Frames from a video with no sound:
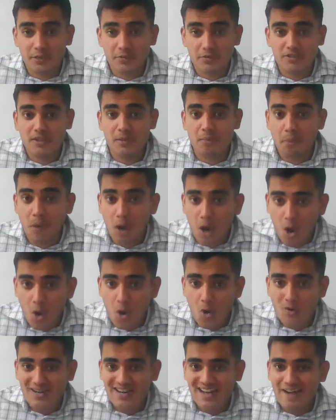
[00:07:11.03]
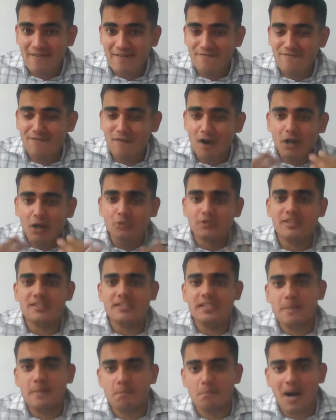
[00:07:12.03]
to support and follow the
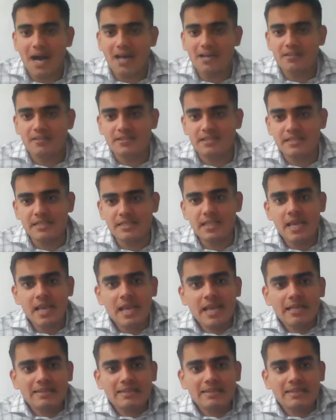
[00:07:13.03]
same policies